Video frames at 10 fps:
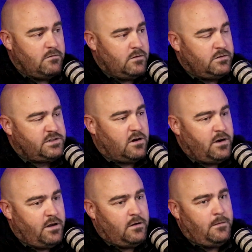one was
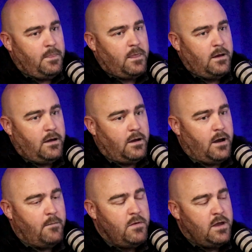Darnell,
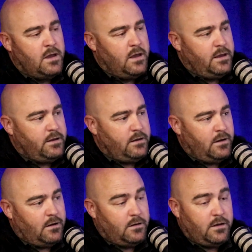
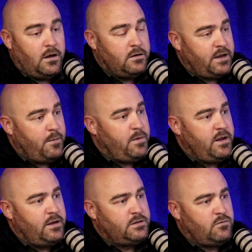young
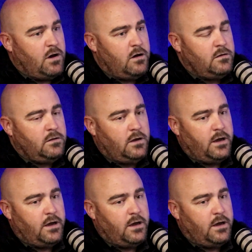deputy as well,